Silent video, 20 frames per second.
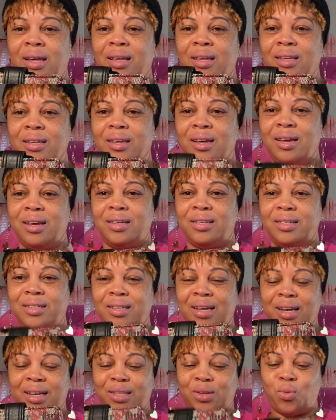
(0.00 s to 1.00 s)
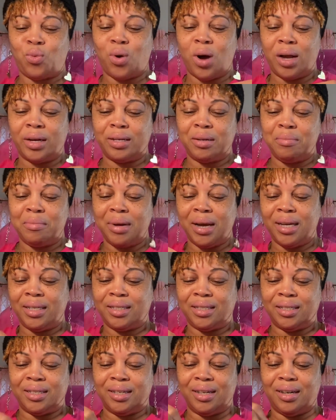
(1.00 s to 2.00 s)
Yes, and I got the wallet to
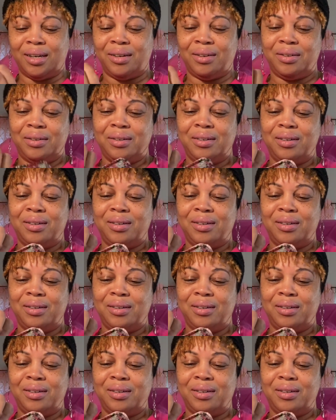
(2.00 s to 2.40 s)
match now.